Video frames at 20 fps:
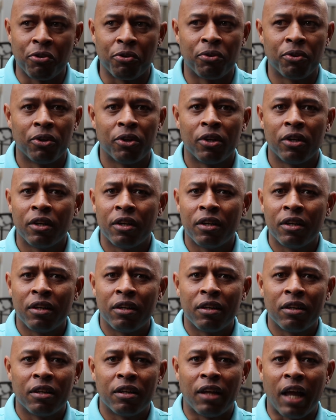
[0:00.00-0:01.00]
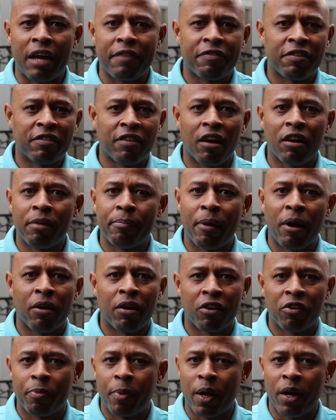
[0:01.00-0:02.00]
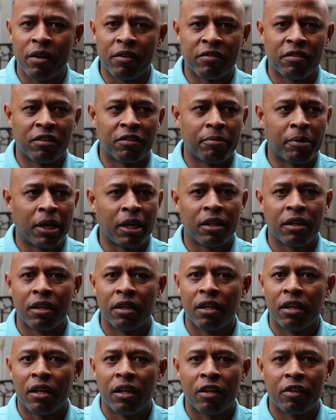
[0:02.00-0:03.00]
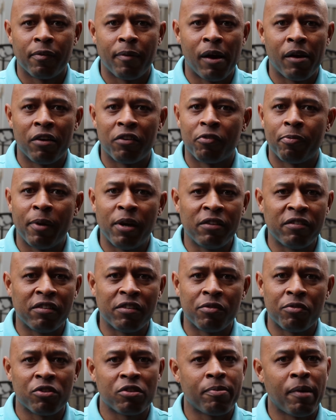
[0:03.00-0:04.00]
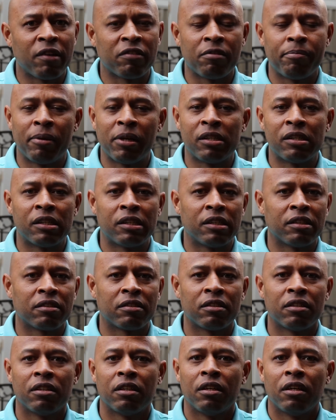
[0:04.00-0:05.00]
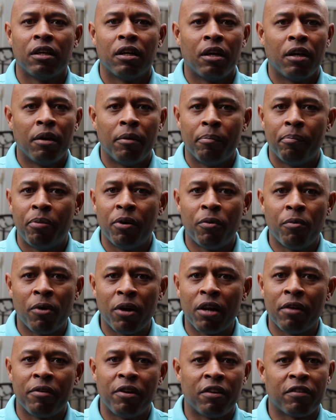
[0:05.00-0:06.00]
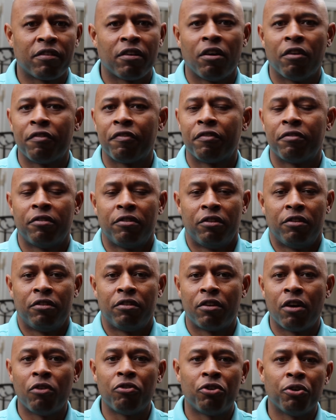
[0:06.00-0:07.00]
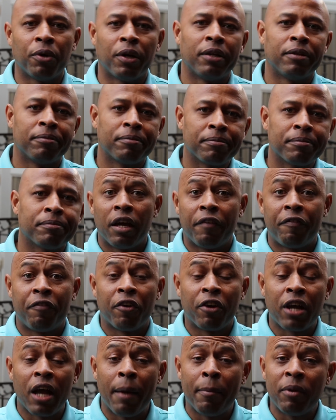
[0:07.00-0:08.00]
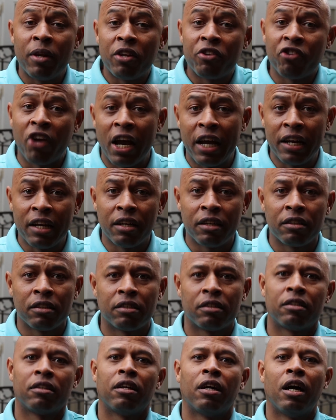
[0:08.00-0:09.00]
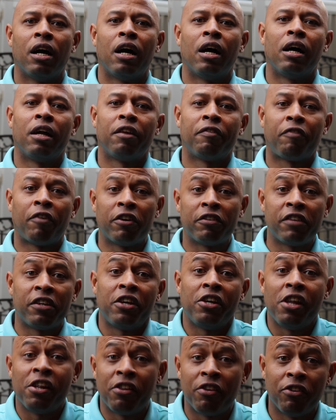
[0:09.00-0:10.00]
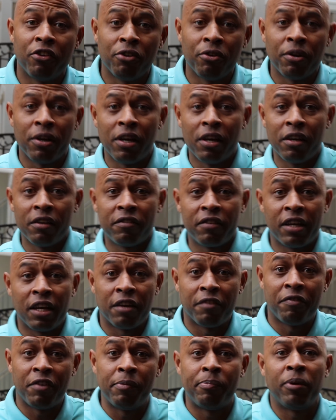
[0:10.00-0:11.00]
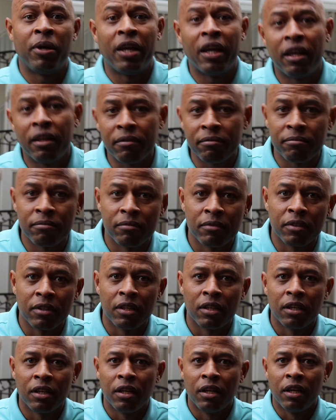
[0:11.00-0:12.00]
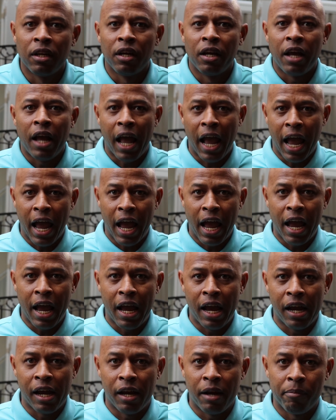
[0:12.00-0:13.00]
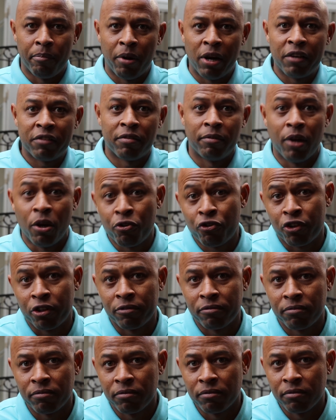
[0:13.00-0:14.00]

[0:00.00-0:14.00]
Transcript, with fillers: to. Life is all about experiences, man. It's about experiences and responsibilities. Put one on yourself. Go do it. If you're coming to China, uh, the first thing you need to do is get a VPN and bring some lotion.